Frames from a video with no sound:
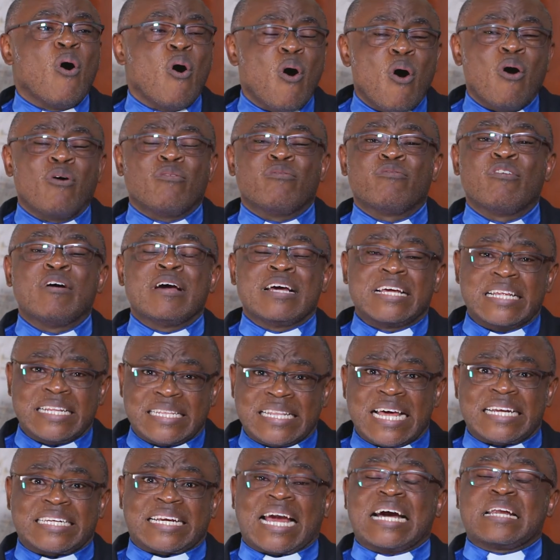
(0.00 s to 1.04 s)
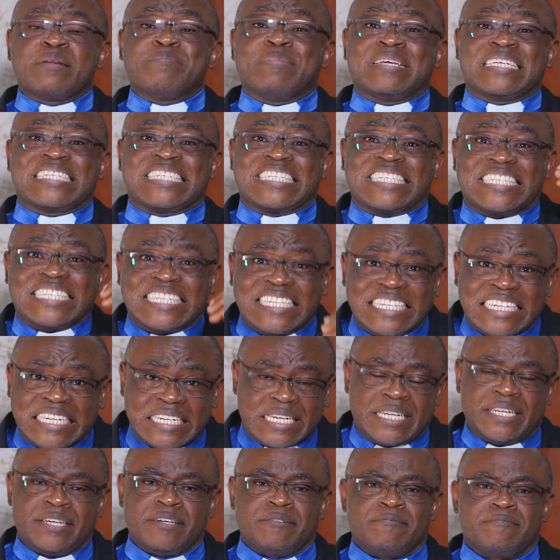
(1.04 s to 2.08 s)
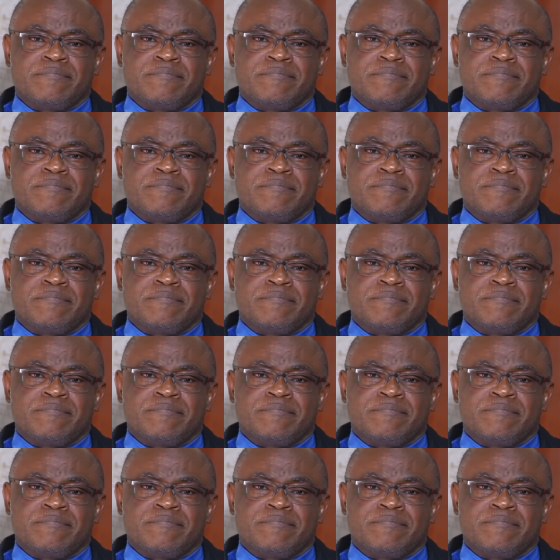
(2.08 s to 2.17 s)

of that can be seen.